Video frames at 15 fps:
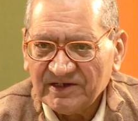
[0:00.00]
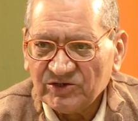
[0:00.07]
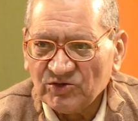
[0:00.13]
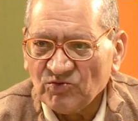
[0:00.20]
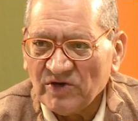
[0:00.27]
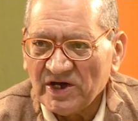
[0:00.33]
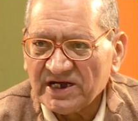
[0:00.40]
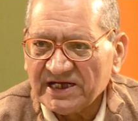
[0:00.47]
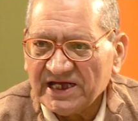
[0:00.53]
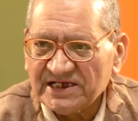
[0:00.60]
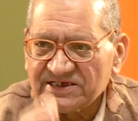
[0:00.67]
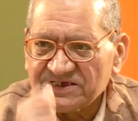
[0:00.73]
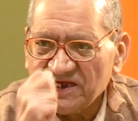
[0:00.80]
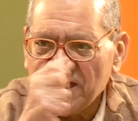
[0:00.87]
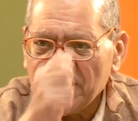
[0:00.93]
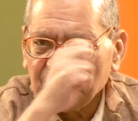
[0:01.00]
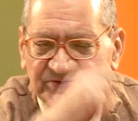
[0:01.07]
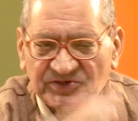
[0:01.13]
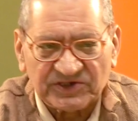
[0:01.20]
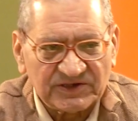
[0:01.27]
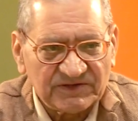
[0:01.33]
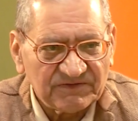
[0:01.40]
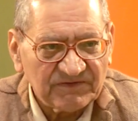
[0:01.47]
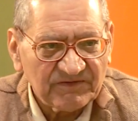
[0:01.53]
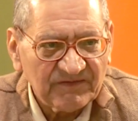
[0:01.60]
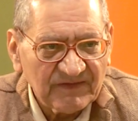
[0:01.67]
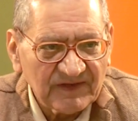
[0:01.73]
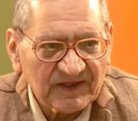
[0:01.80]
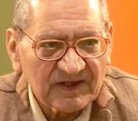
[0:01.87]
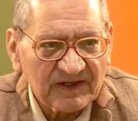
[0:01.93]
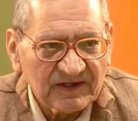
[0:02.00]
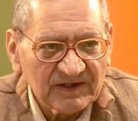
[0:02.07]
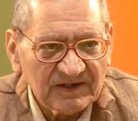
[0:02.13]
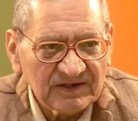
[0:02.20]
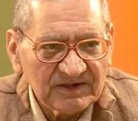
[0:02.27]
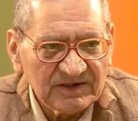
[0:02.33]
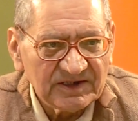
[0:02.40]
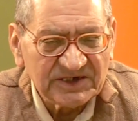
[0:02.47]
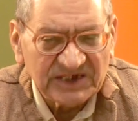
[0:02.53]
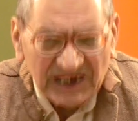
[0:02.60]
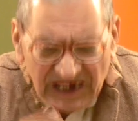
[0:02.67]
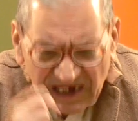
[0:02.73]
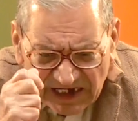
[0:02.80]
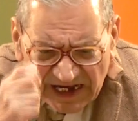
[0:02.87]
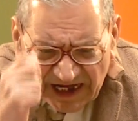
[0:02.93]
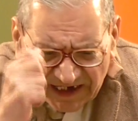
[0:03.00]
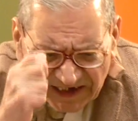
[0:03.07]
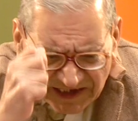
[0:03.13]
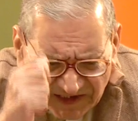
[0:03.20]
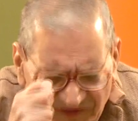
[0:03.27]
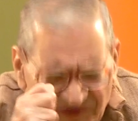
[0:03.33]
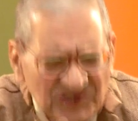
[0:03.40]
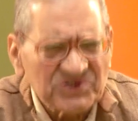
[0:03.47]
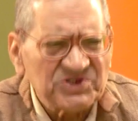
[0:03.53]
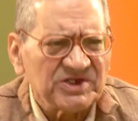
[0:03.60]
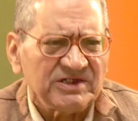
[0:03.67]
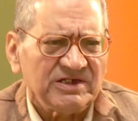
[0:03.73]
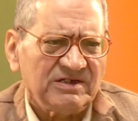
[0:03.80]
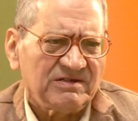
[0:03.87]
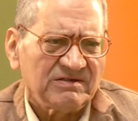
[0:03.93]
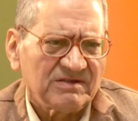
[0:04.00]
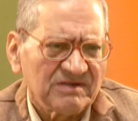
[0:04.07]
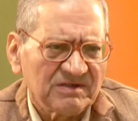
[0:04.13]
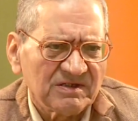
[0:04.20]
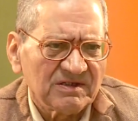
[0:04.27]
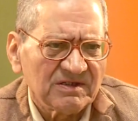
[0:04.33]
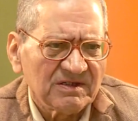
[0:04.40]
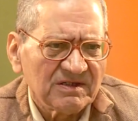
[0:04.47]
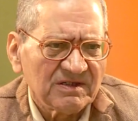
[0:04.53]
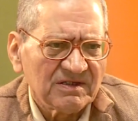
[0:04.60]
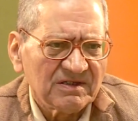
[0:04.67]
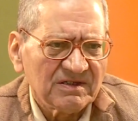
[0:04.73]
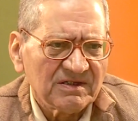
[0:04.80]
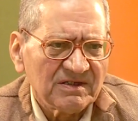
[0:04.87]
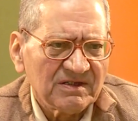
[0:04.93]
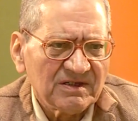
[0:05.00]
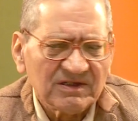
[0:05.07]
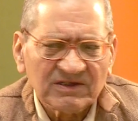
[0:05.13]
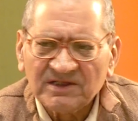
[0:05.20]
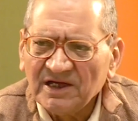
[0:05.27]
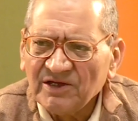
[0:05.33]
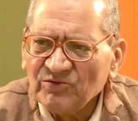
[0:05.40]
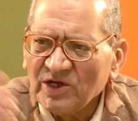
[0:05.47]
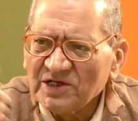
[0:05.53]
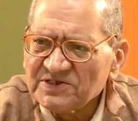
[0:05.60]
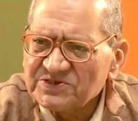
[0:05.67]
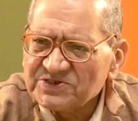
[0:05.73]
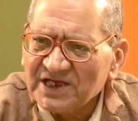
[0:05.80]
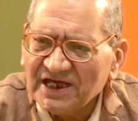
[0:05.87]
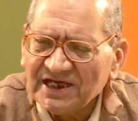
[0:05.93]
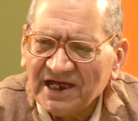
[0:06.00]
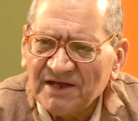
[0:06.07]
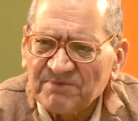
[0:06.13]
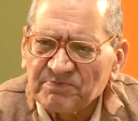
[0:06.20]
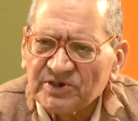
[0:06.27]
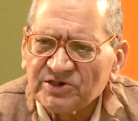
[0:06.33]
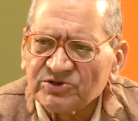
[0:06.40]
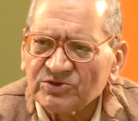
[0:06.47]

to work as slaves. Till 19th century. Then once I had